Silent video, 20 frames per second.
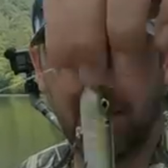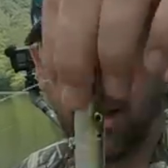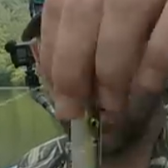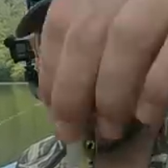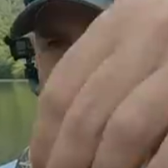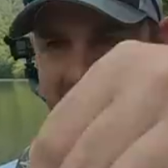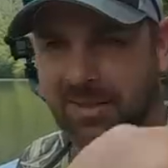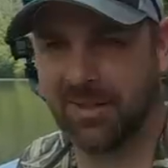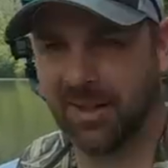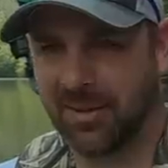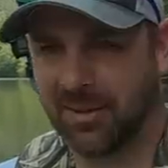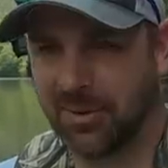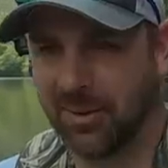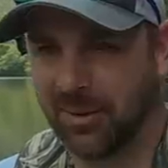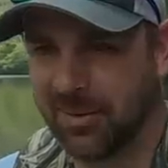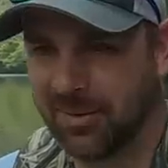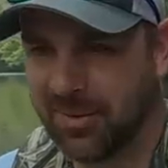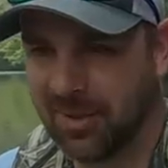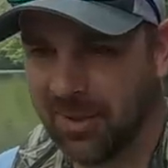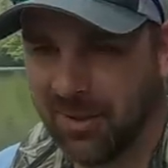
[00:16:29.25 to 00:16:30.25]
that was kind of
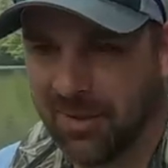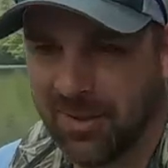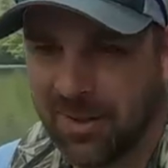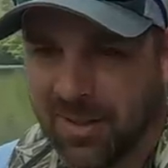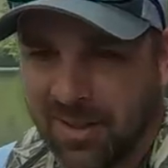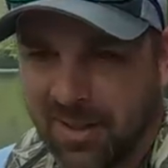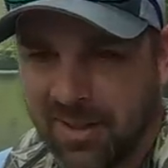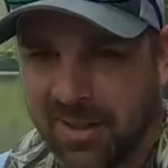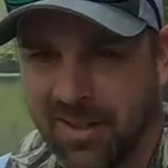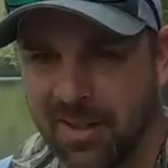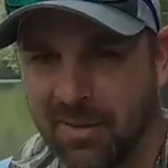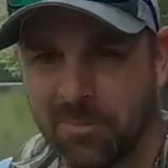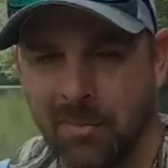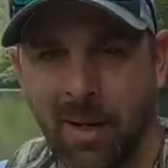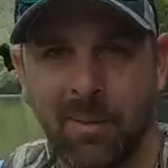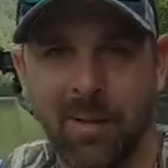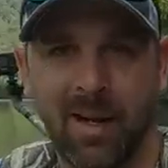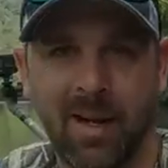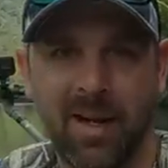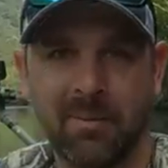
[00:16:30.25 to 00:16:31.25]
cool. So
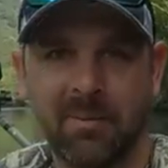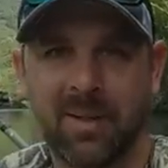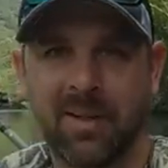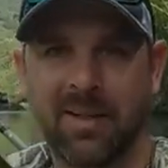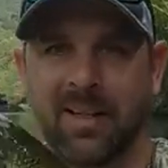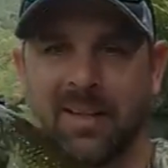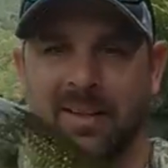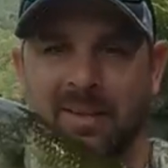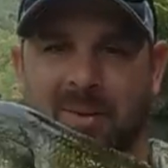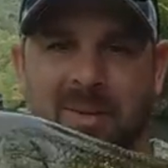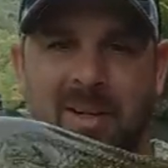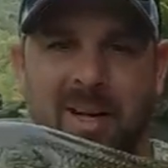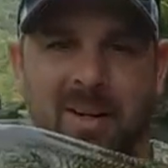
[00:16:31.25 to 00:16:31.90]
maybe I am gonna get a little